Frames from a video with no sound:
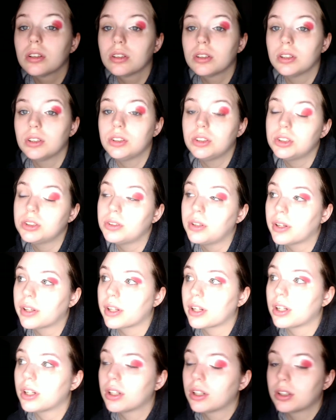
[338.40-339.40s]
the two
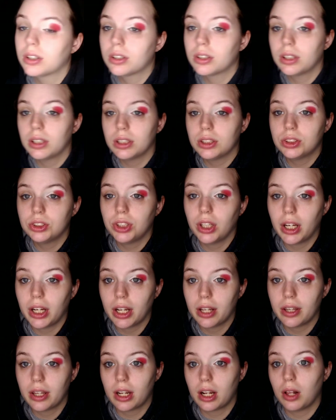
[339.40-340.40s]
other, this shade,
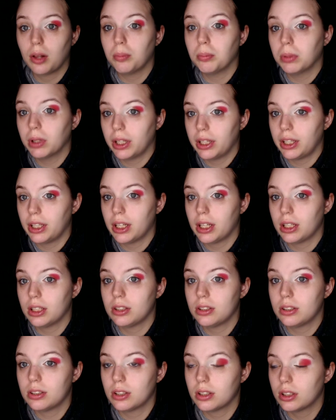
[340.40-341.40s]
and then I'll blend it
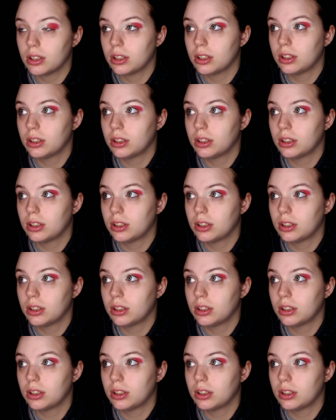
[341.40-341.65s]
into the